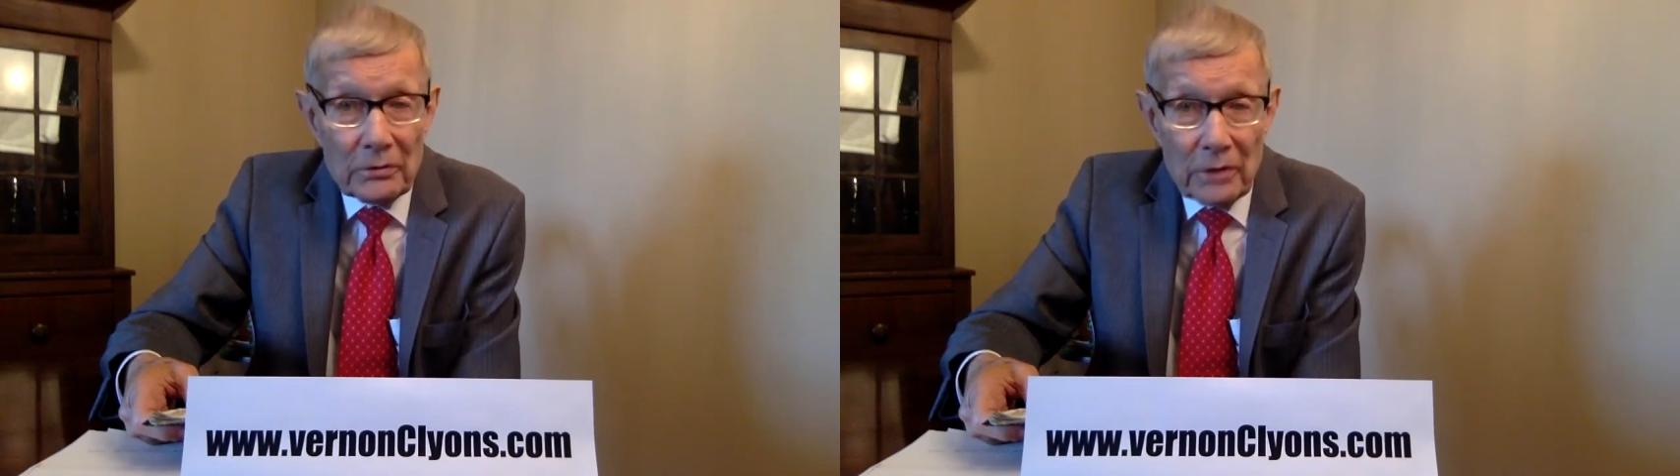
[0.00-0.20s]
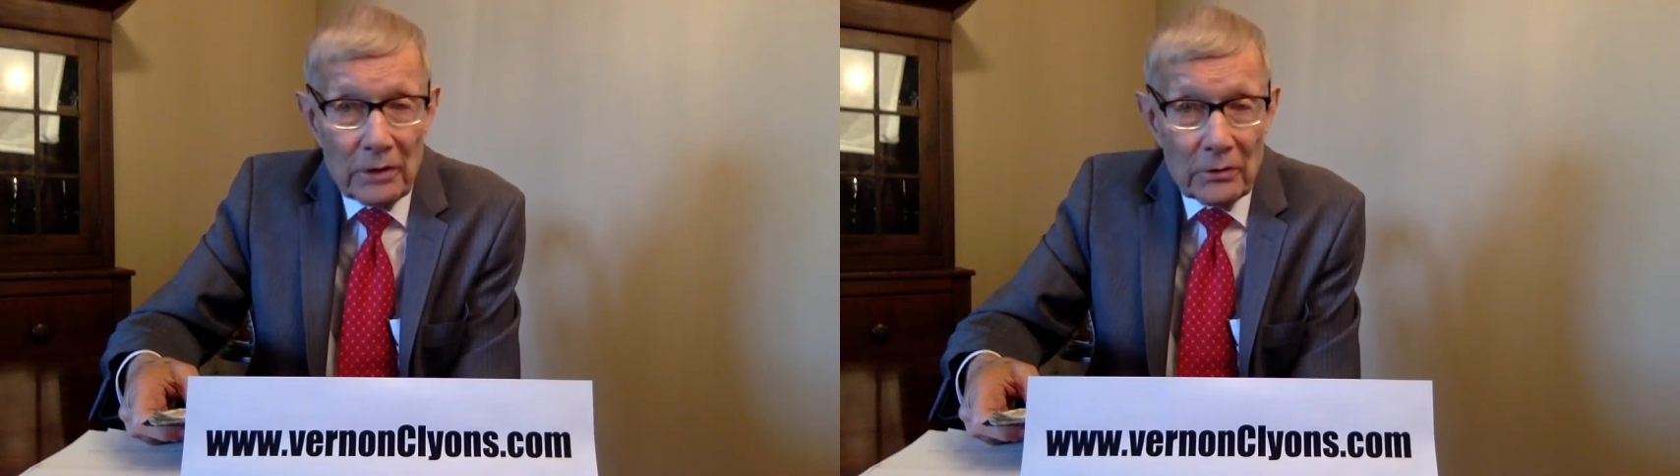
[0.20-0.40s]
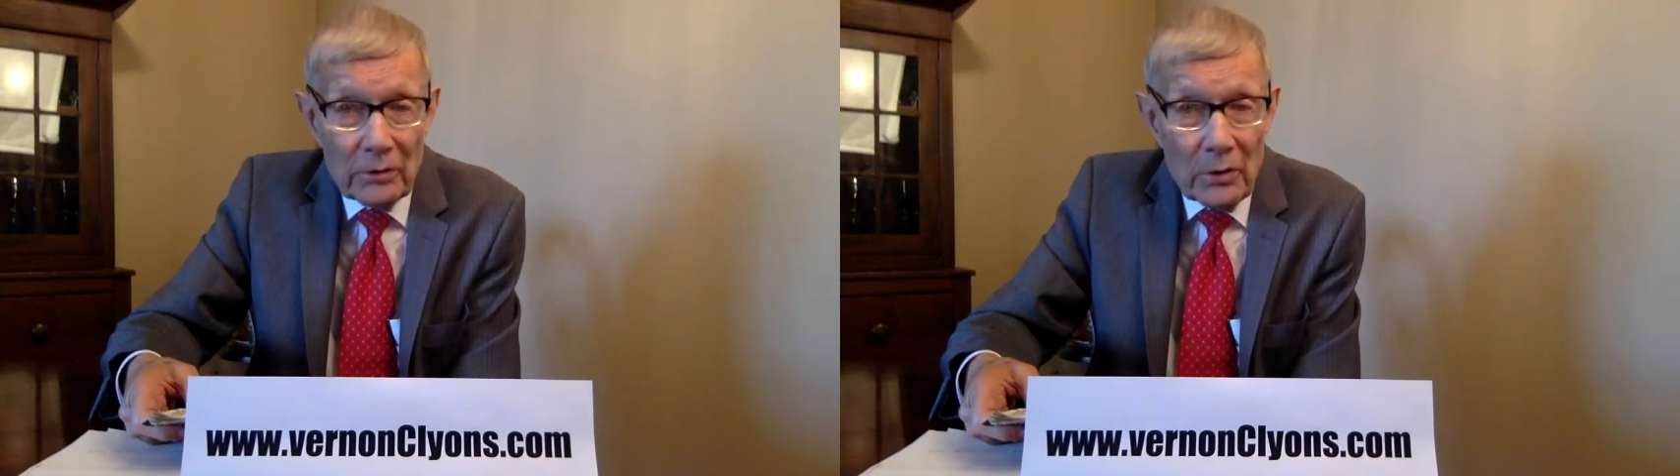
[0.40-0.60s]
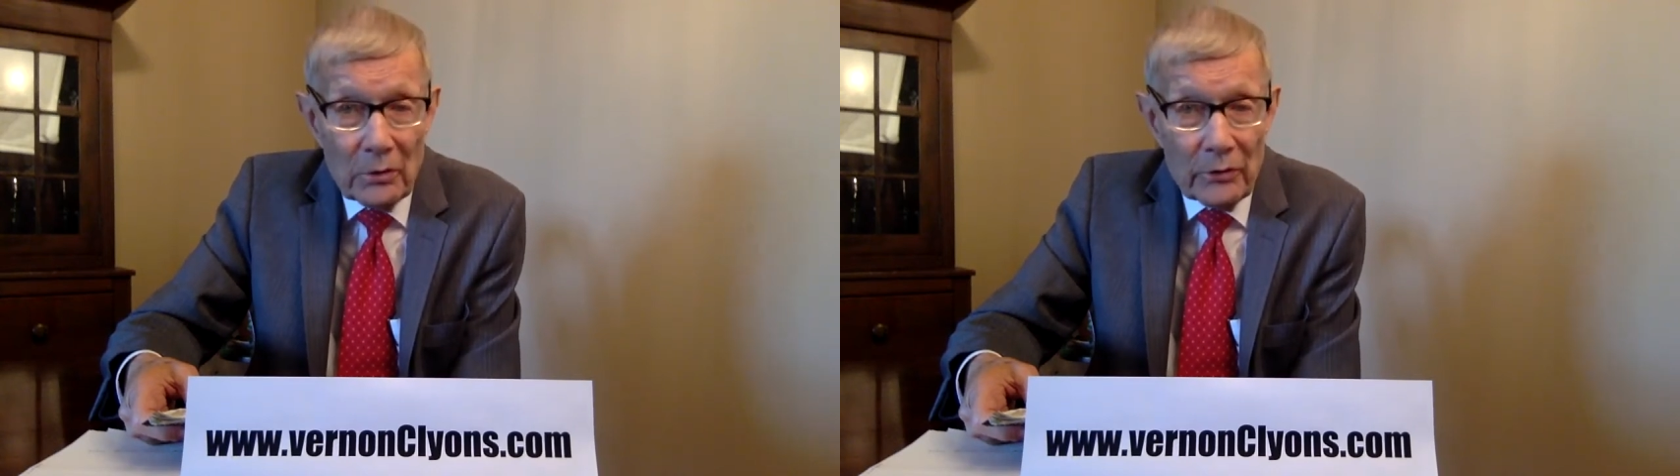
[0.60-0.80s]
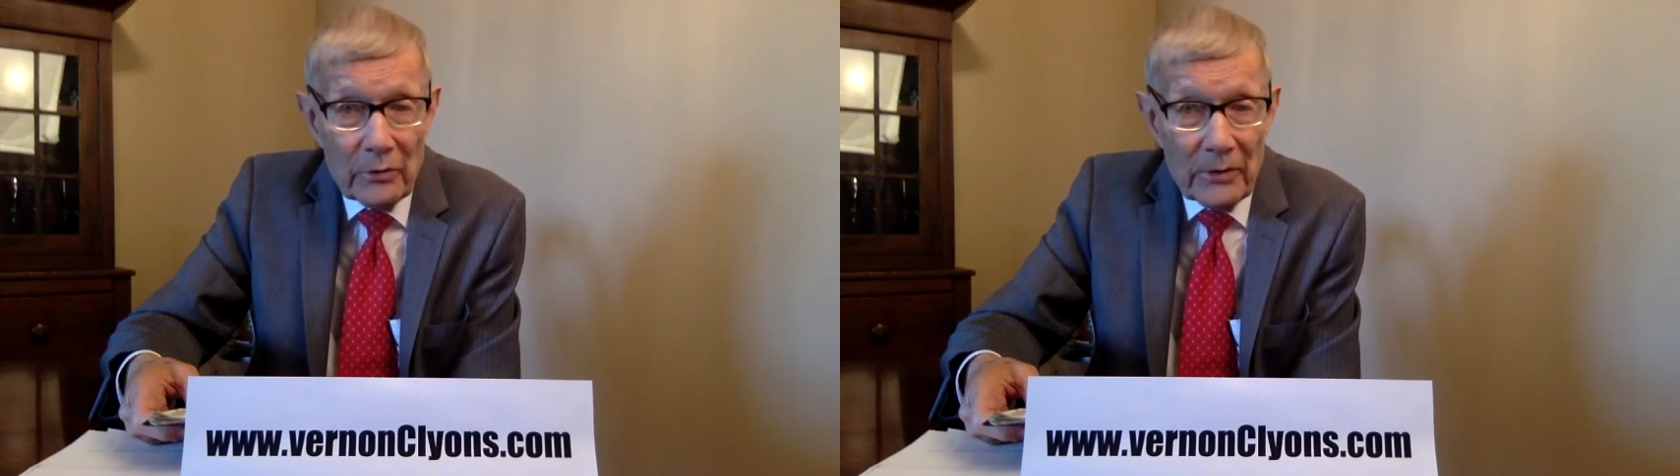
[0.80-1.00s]
didn't
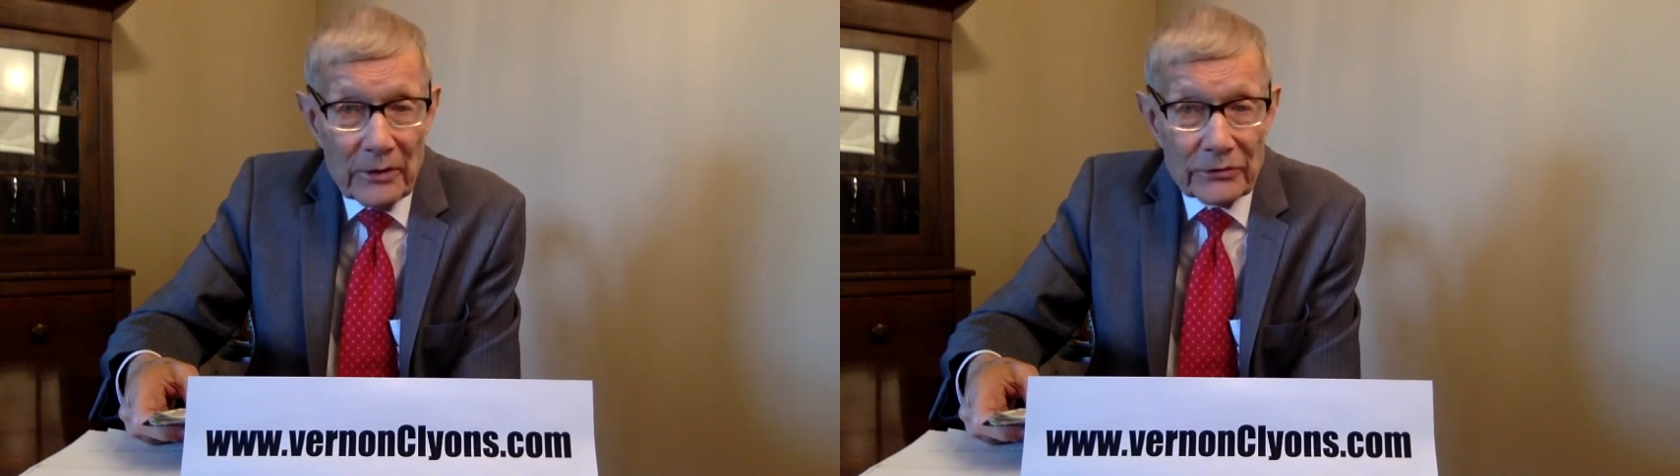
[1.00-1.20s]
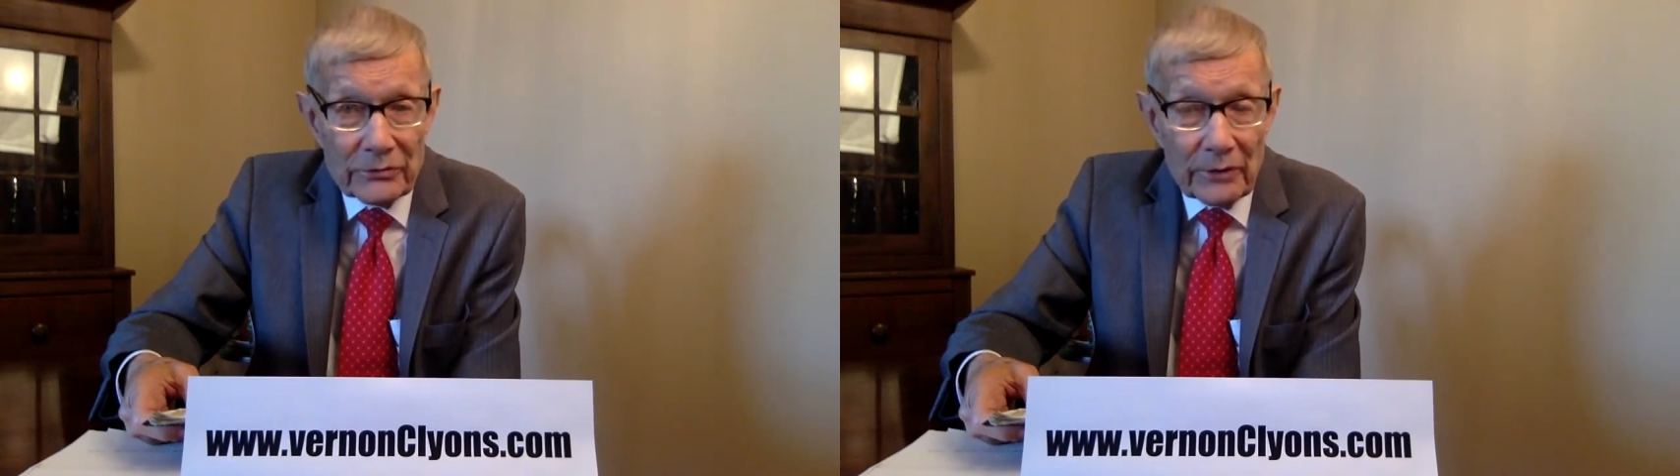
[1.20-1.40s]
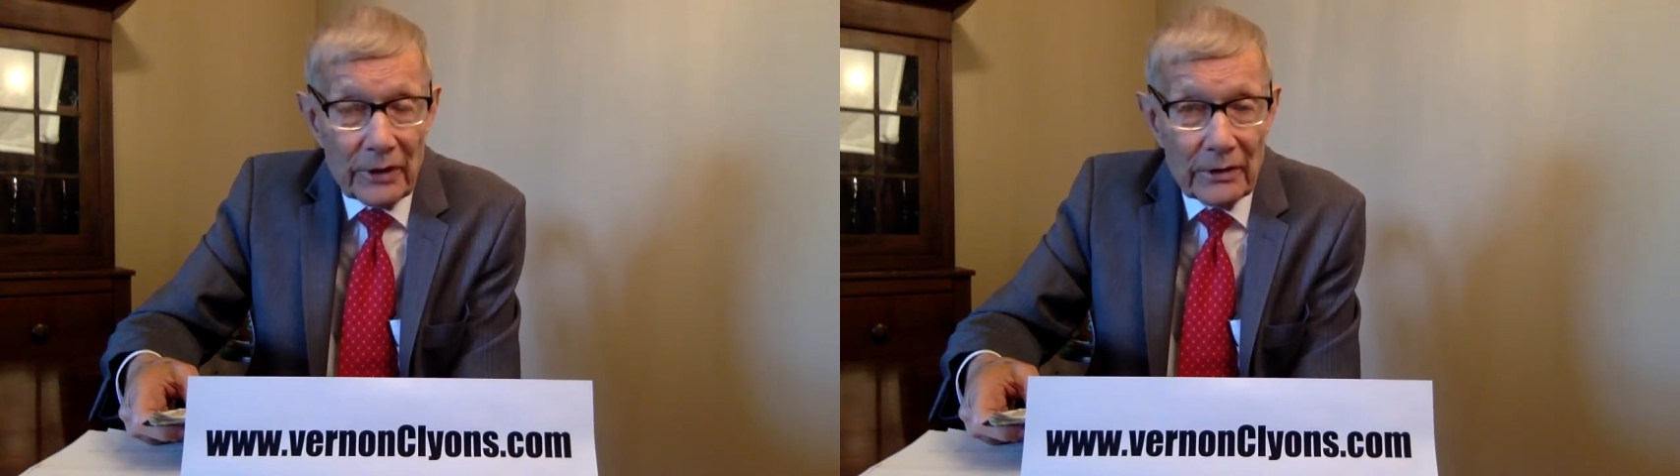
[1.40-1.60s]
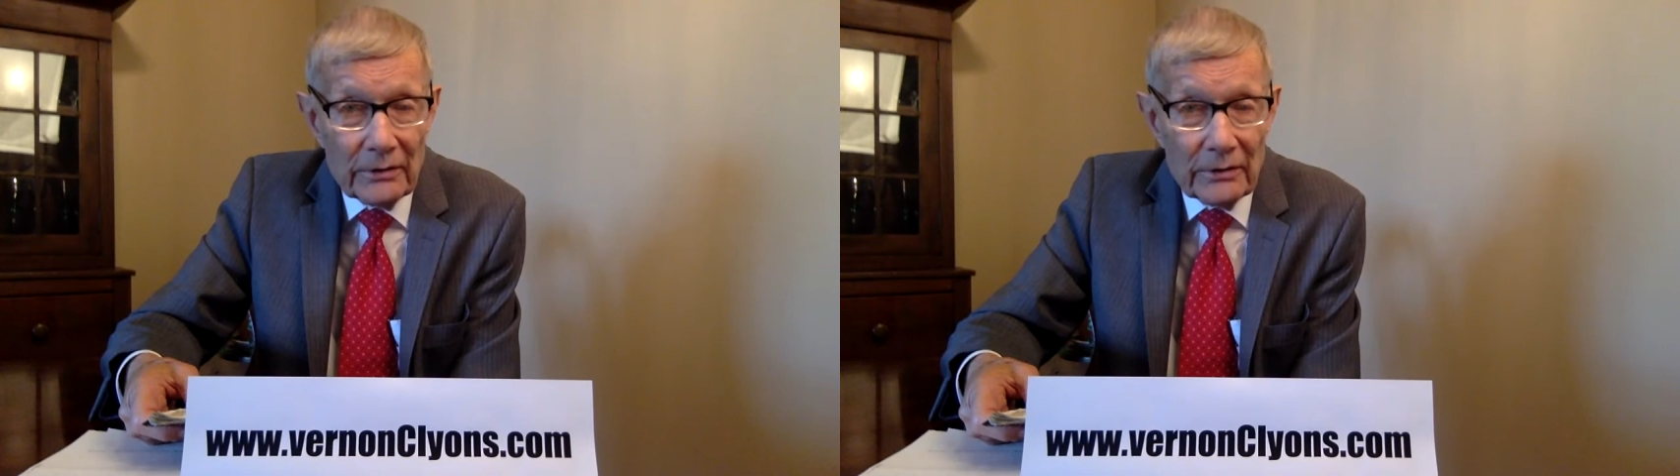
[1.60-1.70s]
know the mystery,